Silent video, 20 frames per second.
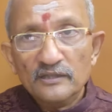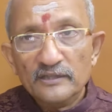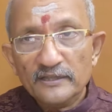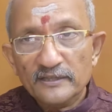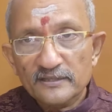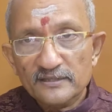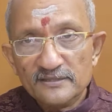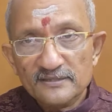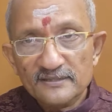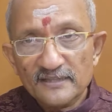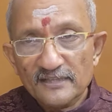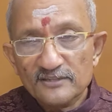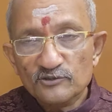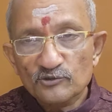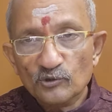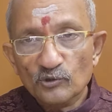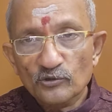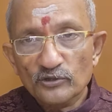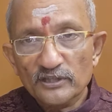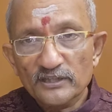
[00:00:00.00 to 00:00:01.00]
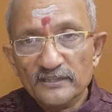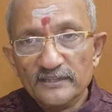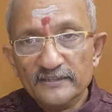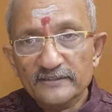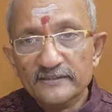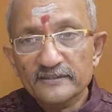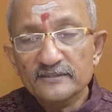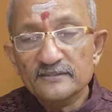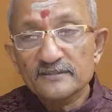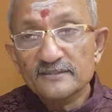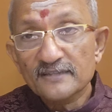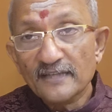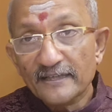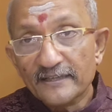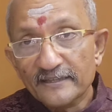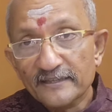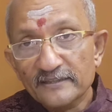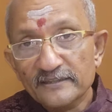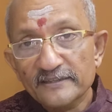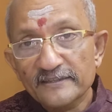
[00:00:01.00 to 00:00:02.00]
it is less correlated.
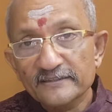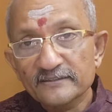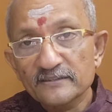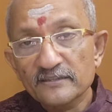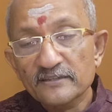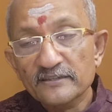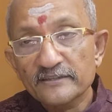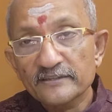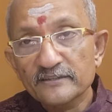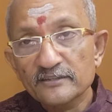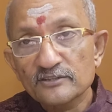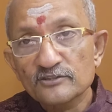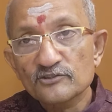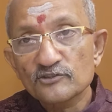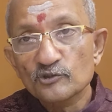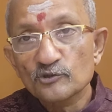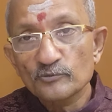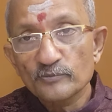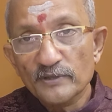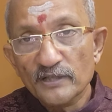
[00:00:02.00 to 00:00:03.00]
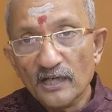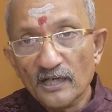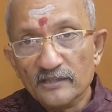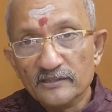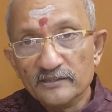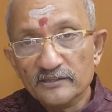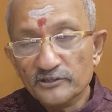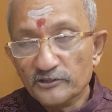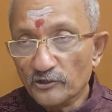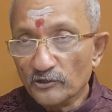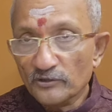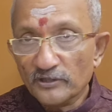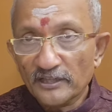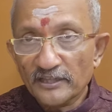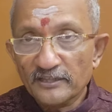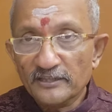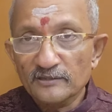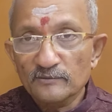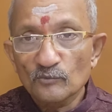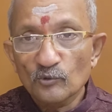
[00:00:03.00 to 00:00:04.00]
Secondly, the returns could be higher. You're
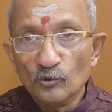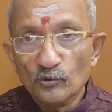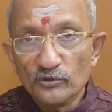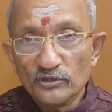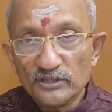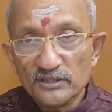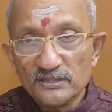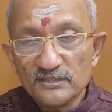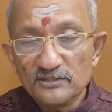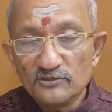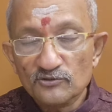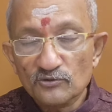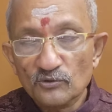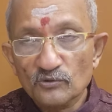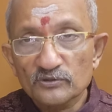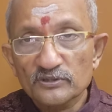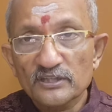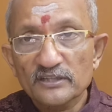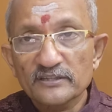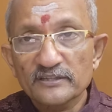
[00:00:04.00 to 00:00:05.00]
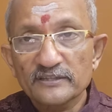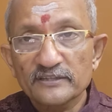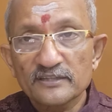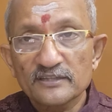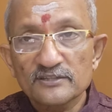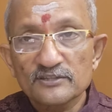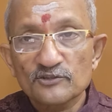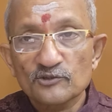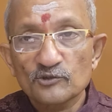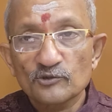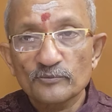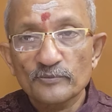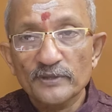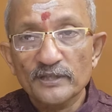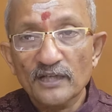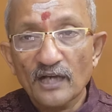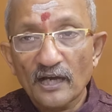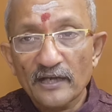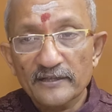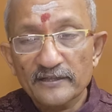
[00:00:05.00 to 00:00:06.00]
taking more risk, so the returns could
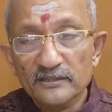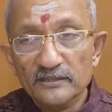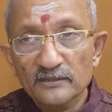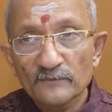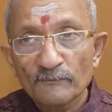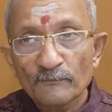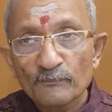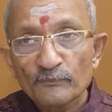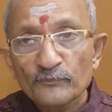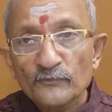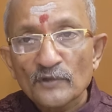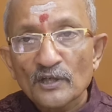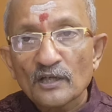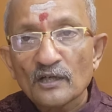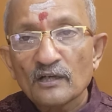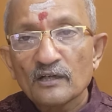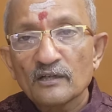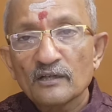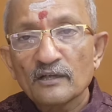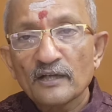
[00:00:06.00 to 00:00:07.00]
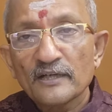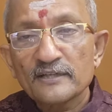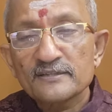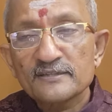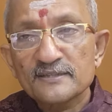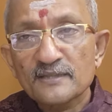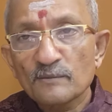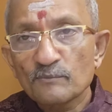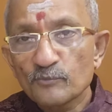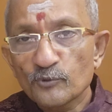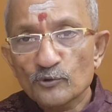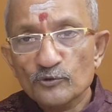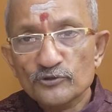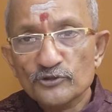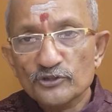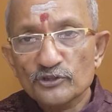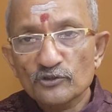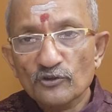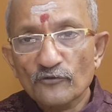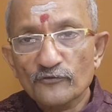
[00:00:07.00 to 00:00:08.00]
be higher. And some
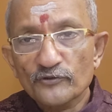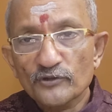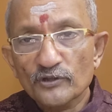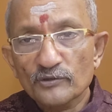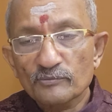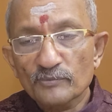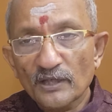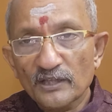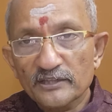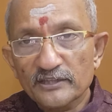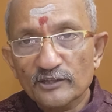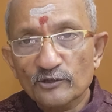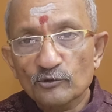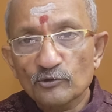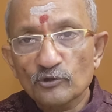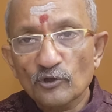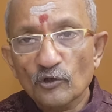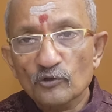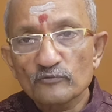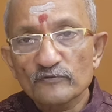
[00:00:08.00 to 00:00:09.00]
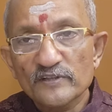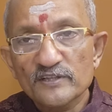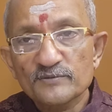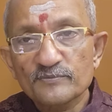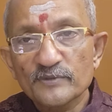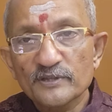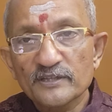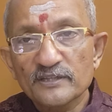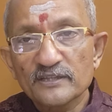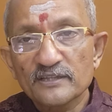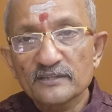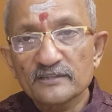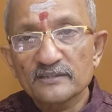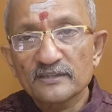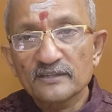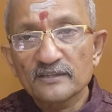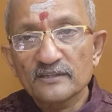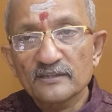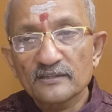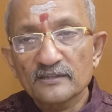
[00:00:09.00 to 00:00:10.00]
portion of your money could always be in
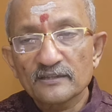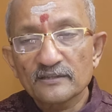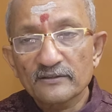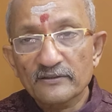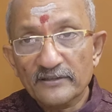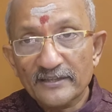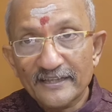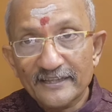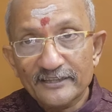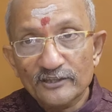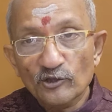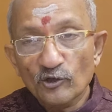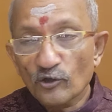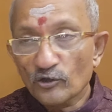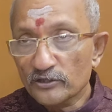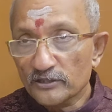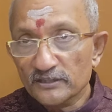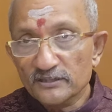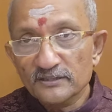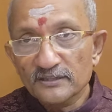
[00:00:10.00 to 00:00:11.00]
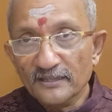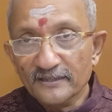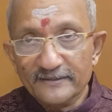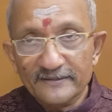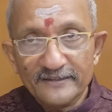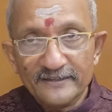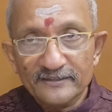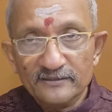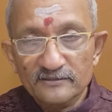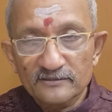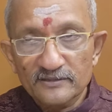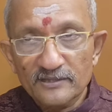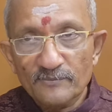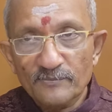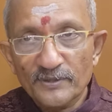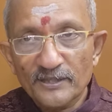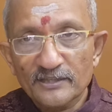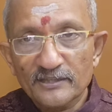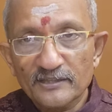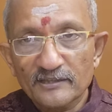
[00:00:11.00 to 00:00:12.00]
the red or in the green,
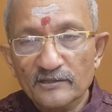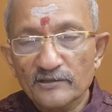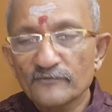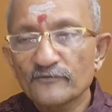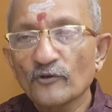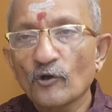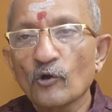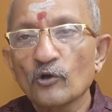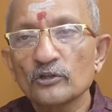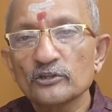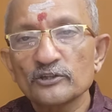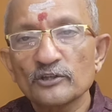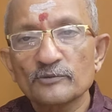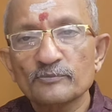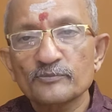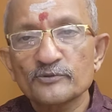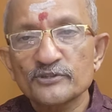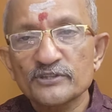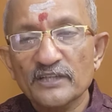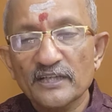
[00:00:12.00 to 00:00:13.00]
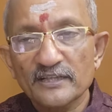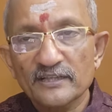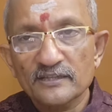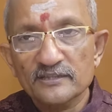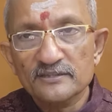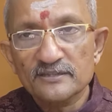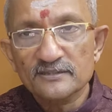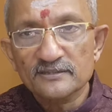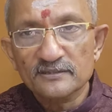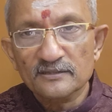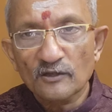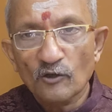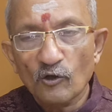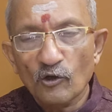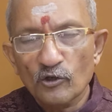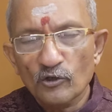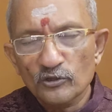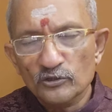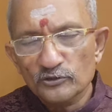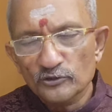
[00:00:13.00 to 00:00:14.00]
depending if all your shares,
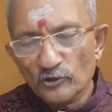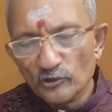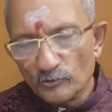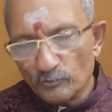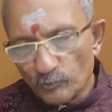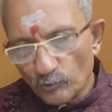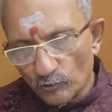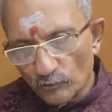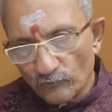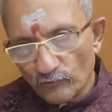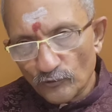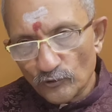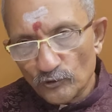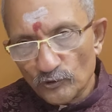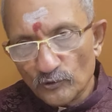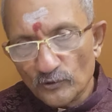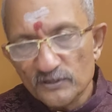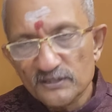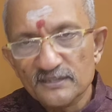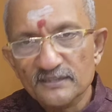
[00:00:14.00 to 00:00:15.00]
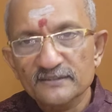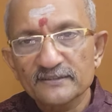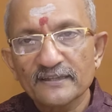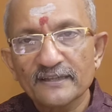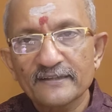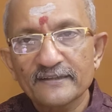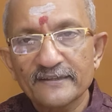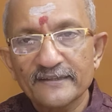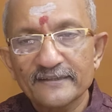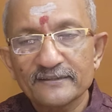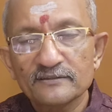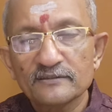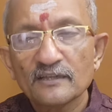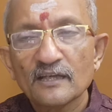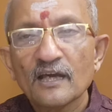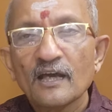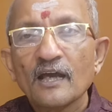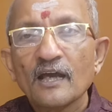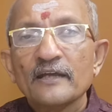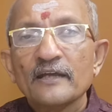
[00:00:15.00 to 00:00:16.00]
all your portfolio is in the green.
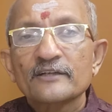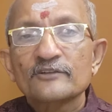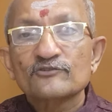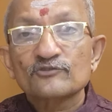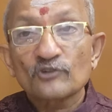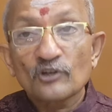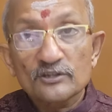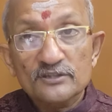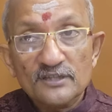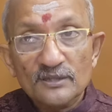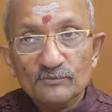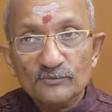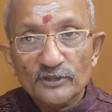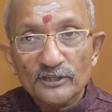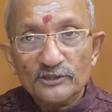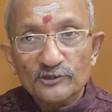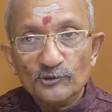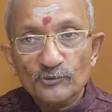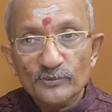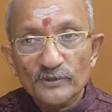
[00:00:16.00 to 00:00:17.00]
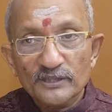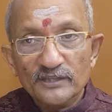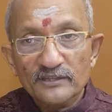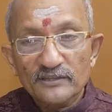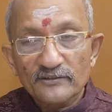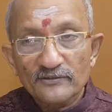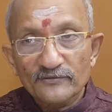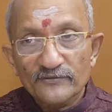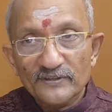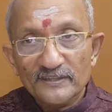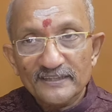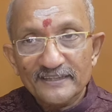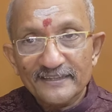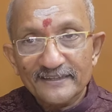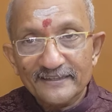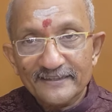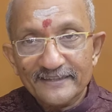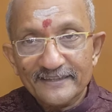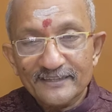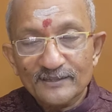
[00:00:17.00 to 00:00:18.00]
It's not something to be
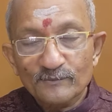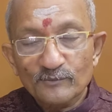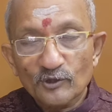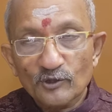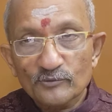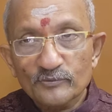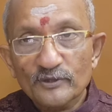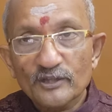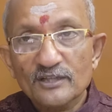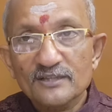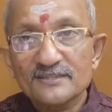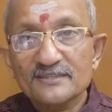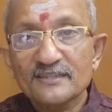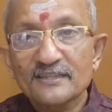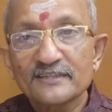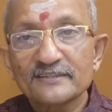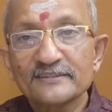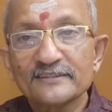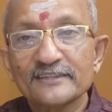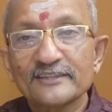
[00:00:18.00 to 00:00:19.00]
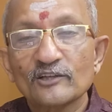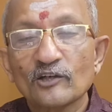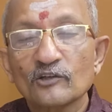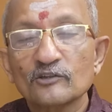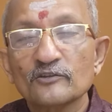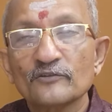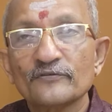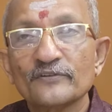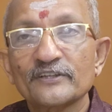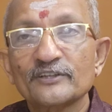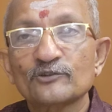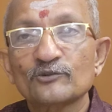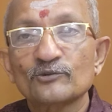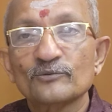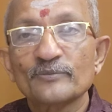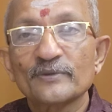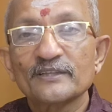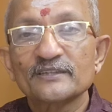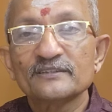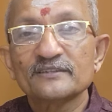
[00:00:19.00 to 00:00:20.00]
feeling great about, because suddenly all of it
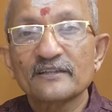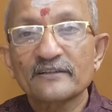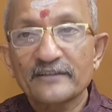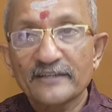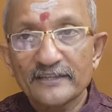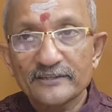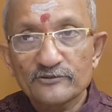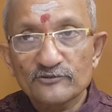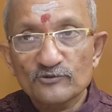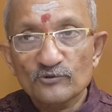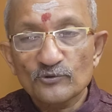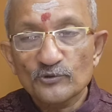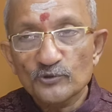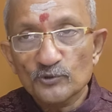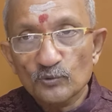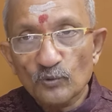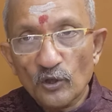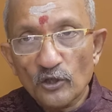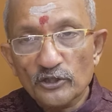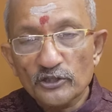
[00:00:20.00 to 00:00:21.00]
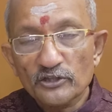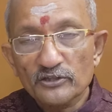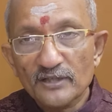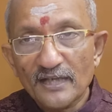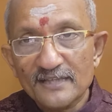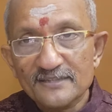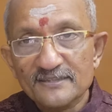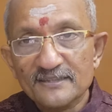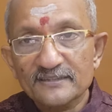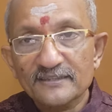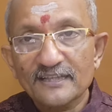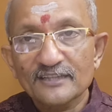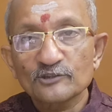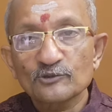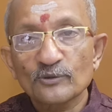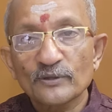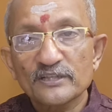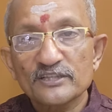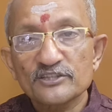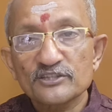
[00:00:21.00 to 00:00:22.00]
could be in the red. So you want your asset
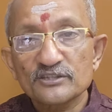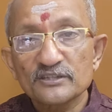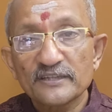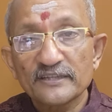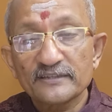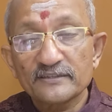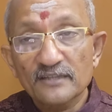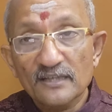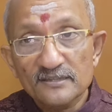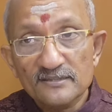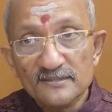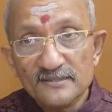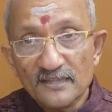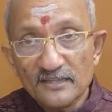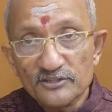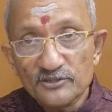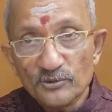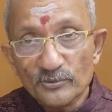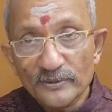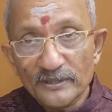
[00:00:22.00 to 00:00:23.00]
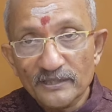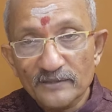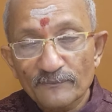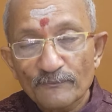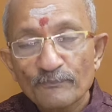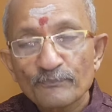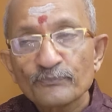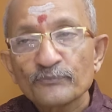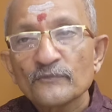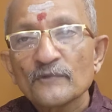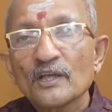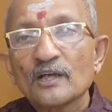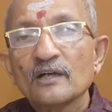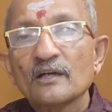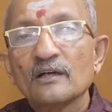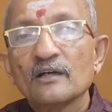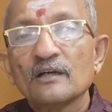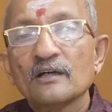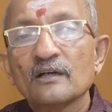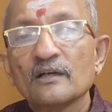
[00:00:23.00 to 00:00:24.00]
allocation in done in such a way
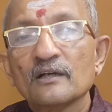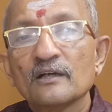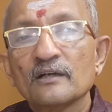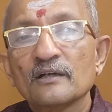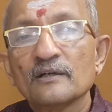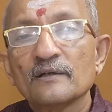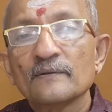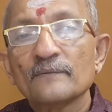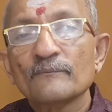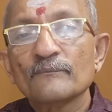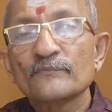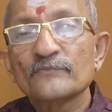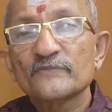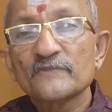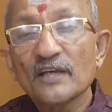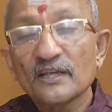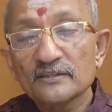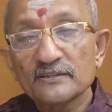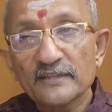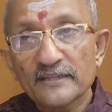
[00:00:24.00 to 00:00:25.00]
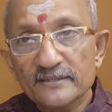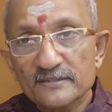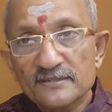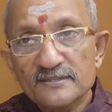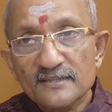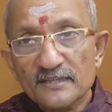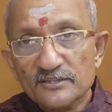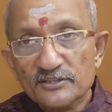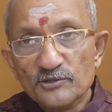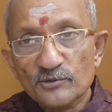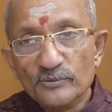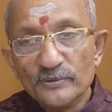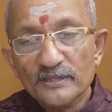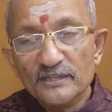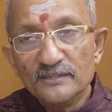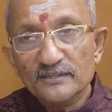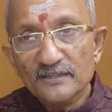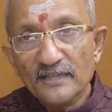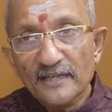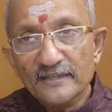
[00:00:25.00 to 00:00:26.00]

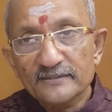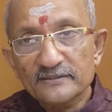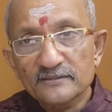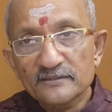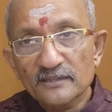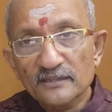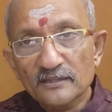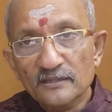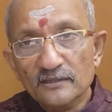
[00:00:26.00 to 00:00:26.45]
that